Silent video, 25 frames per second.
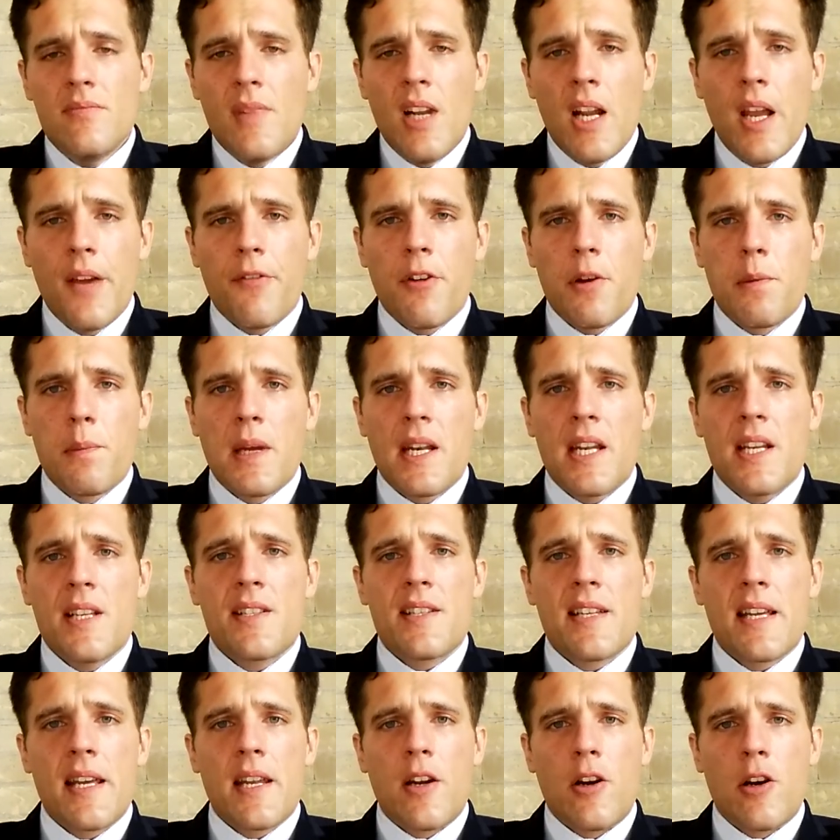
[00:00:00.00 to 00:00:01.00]

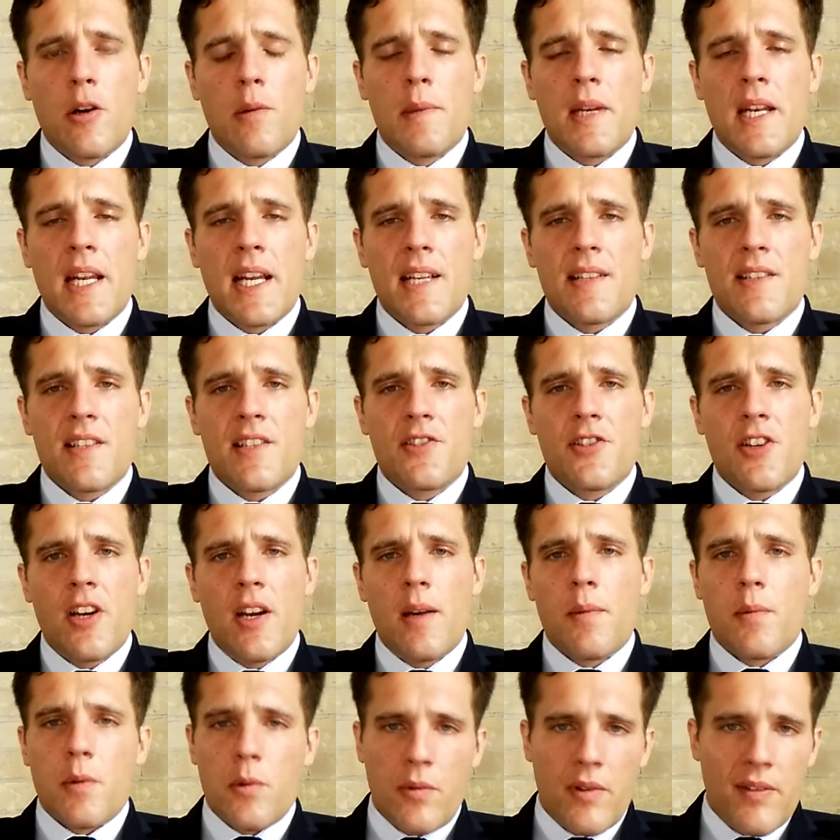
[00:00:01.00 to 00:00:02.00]
Everybody's at home and has a
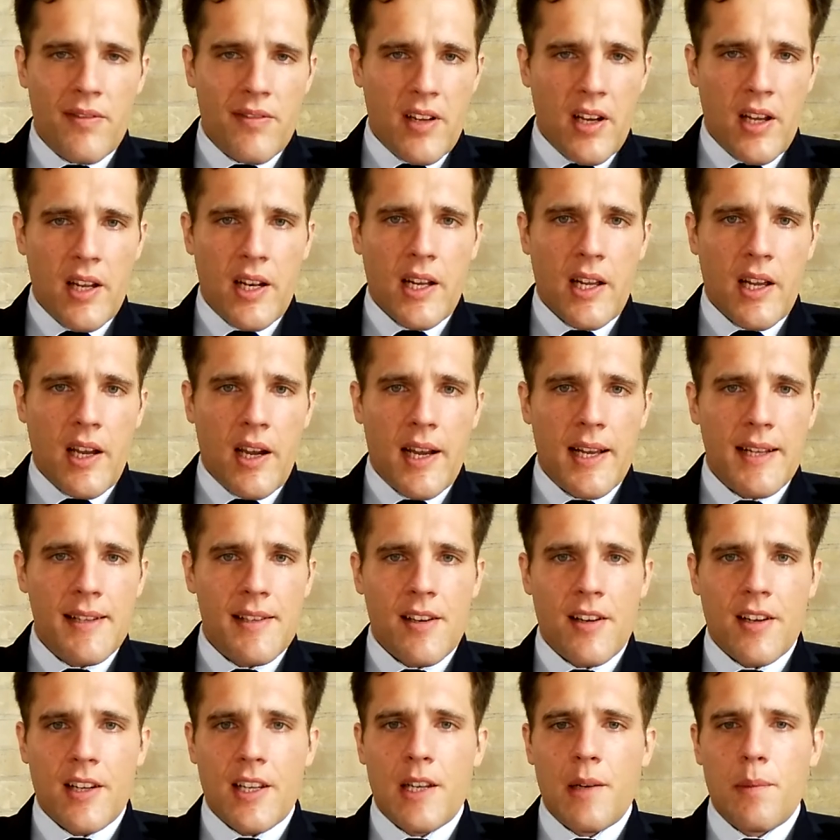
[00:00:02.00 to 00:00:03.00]
job, and we've got a guy
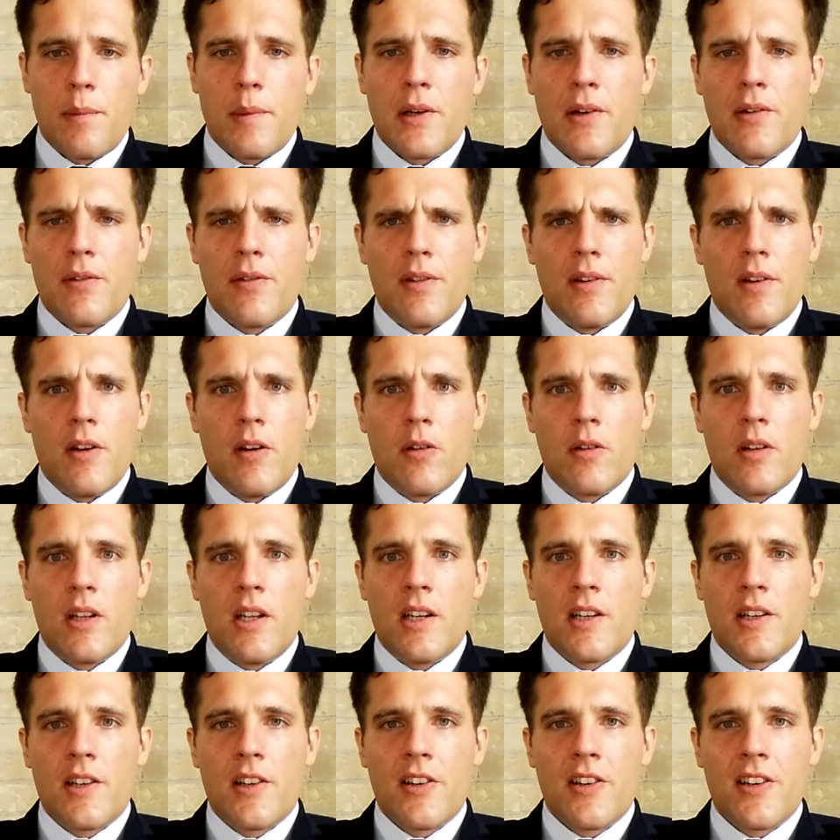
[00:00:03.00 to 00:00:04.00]
talking about no
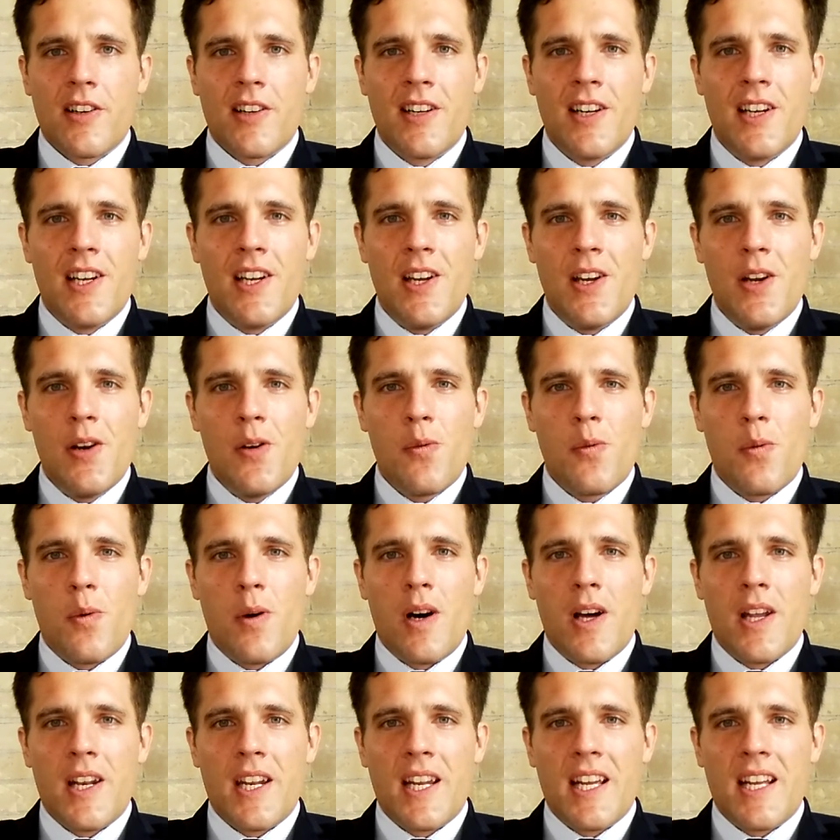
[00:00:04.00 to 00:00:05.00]
longer
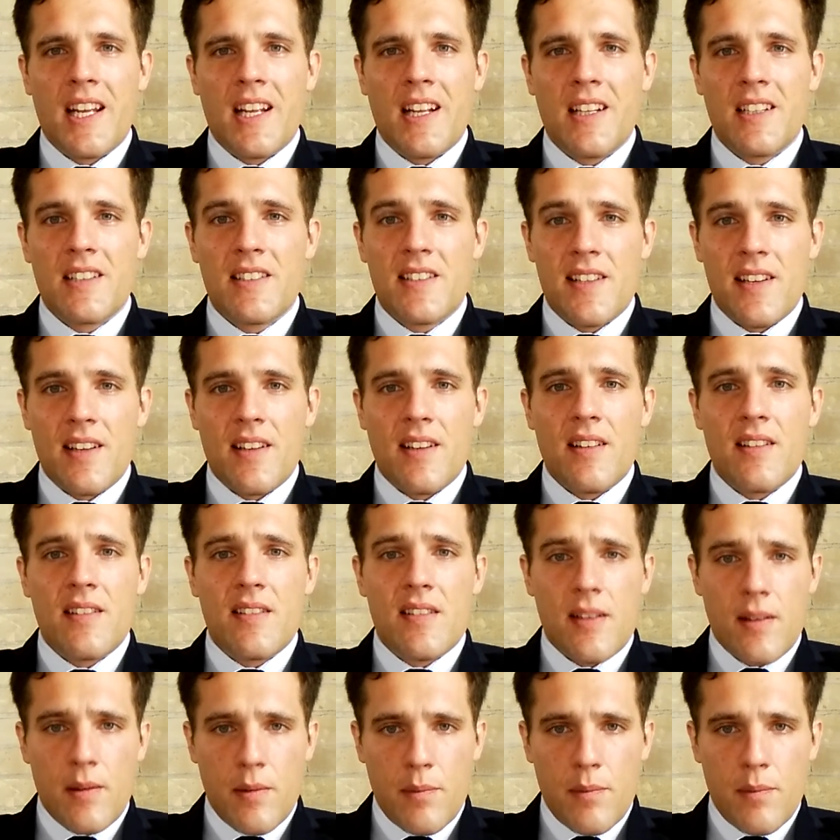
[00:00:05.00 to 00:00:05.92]
wanting to